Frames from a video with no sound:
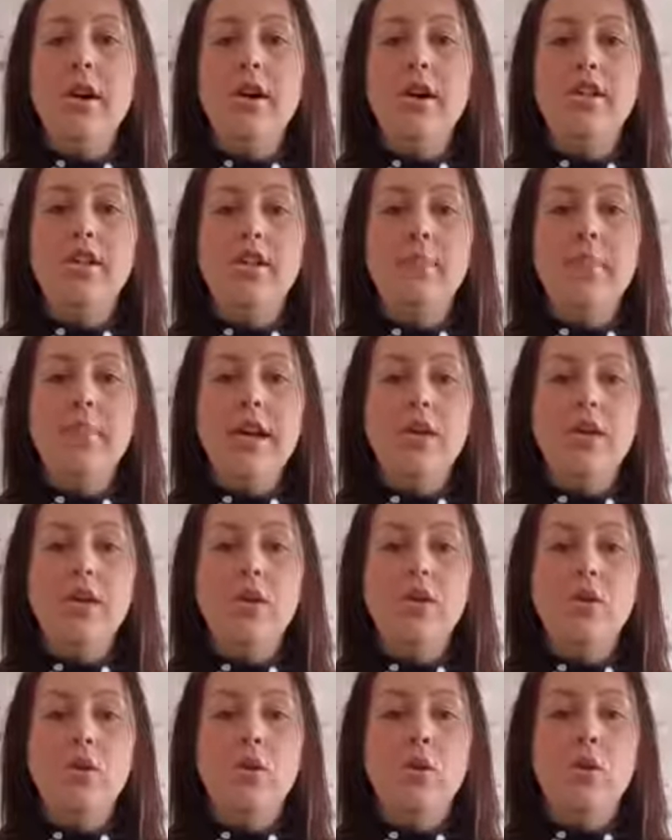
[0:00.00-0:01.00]
you're going to
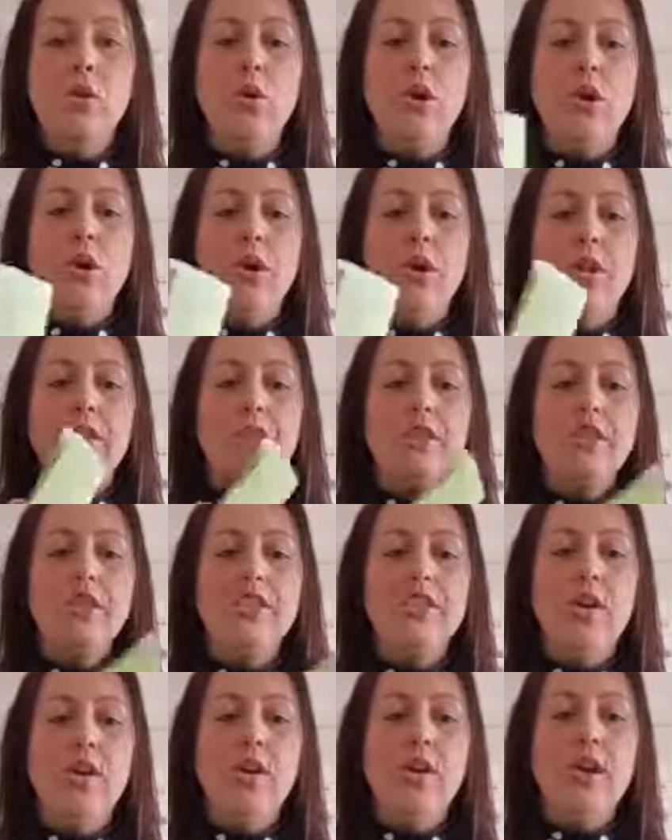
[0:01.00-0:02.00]
make sure
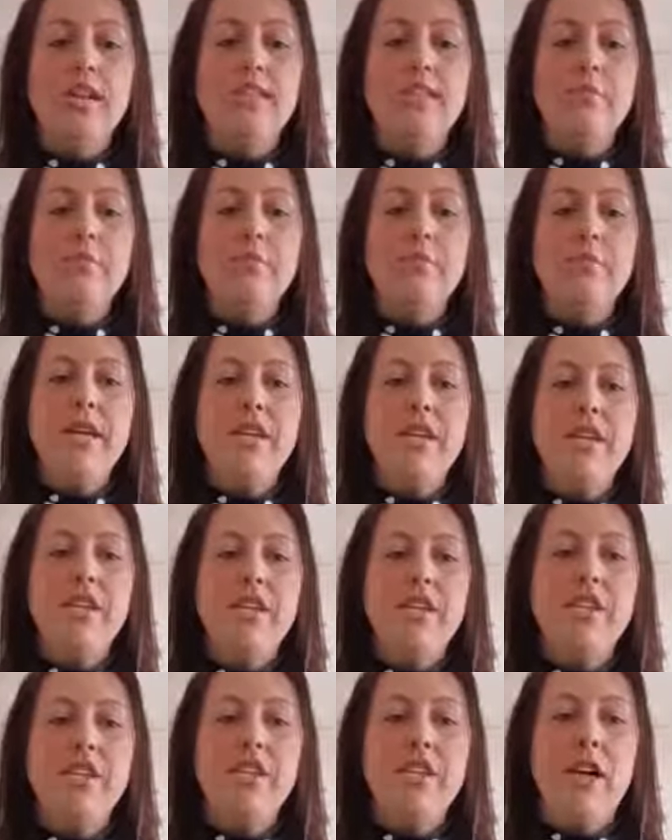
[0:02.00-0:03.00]
the sides
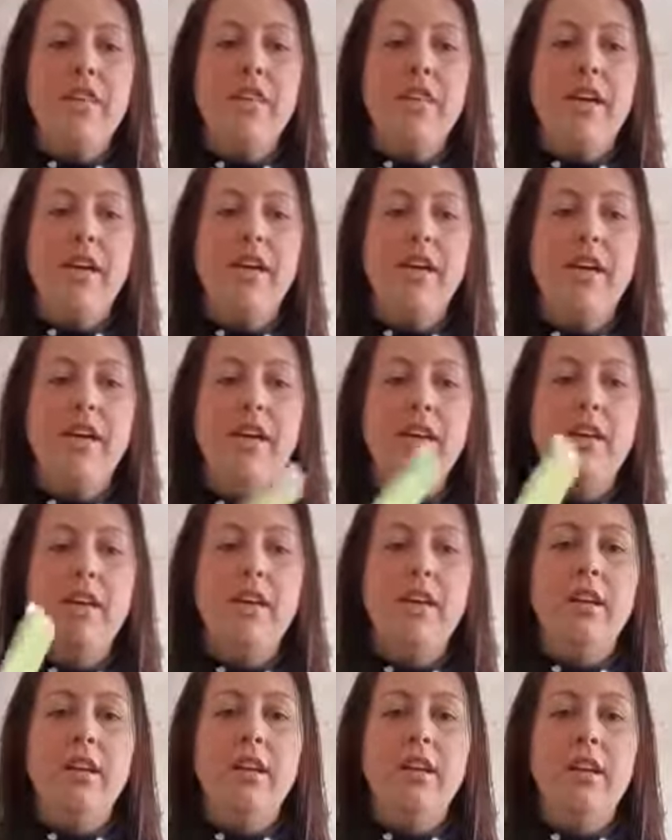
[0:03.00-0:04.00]
meet each other
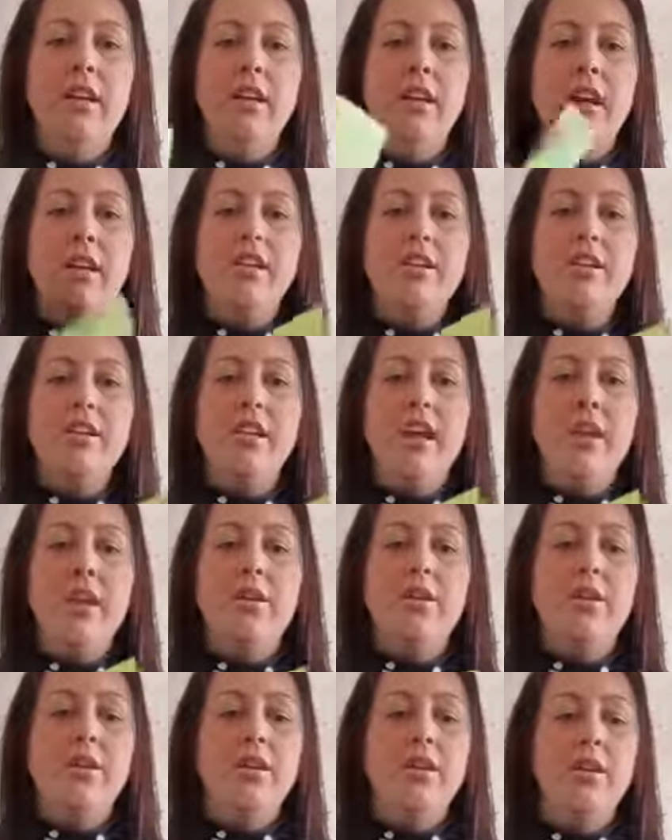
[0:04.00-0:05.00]
like
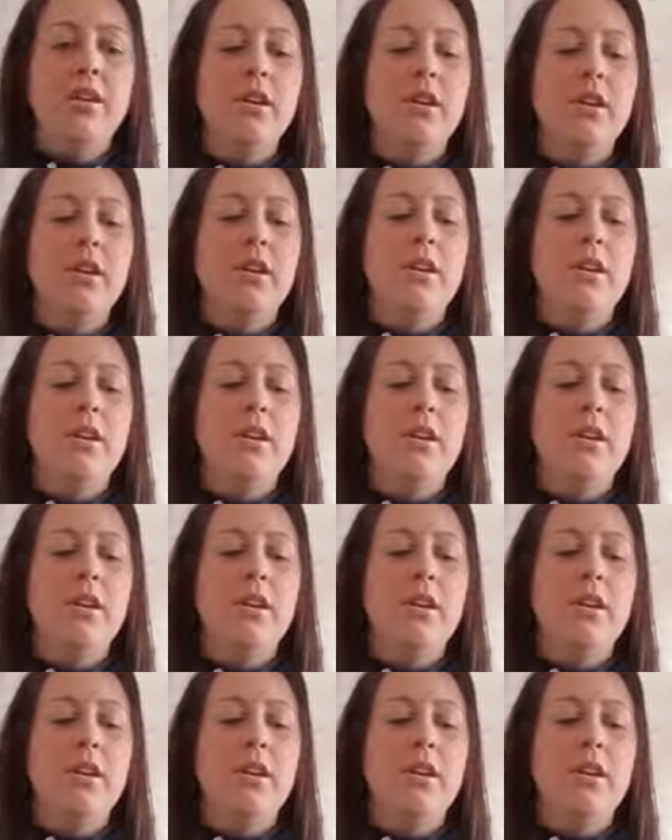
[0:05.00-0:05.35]
so.